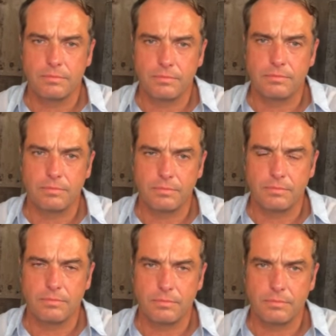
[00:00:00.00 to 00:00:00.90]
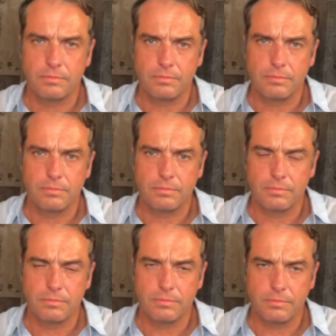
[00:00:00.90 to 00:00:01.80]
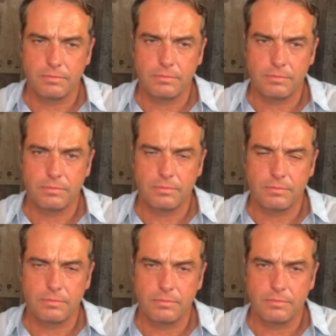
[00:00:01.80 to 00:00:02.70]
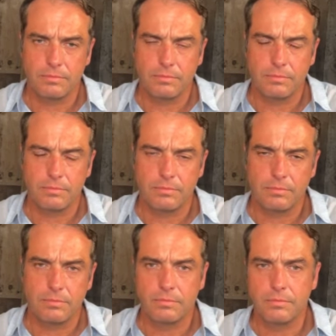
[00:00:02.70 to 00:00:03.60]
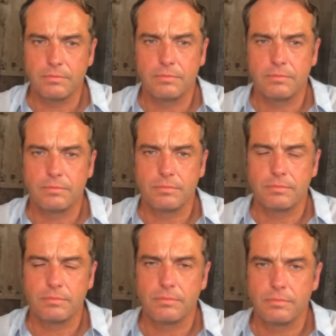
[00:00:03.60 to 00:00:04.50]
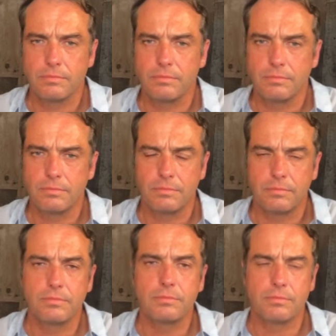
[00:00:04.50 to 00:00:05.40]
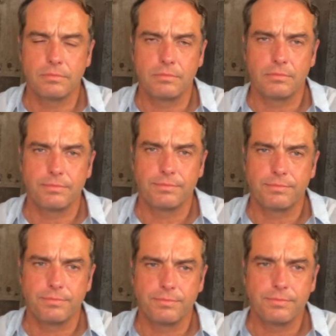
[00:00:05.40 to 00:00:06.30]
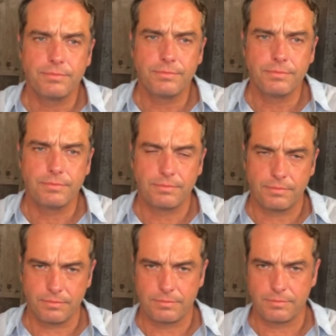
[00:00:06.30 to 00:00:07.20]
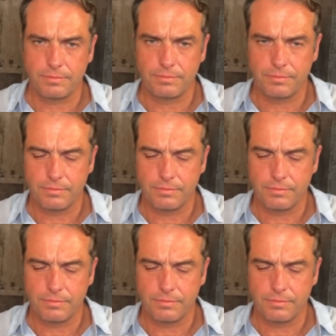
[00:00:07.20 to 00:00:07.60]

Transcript: No words are spoken by the person on screen.